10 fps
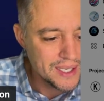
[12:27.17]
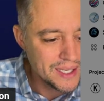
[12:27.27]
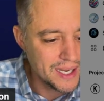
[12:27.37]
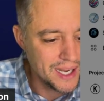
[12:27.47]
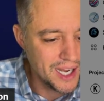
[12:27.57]

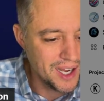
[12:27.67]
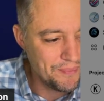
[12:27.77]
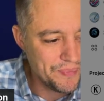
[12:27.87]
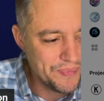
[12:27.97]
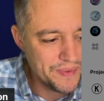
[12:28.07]
Um,
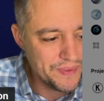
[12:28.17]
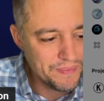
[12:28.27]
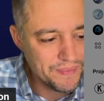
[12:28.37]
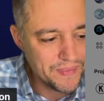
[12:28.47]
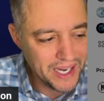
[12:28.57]

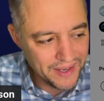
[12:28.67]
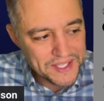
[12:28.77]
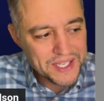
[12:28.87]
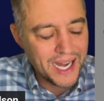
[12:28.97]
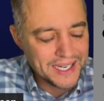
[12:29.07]
in this
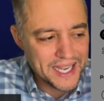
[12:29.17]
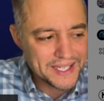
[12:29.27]
context,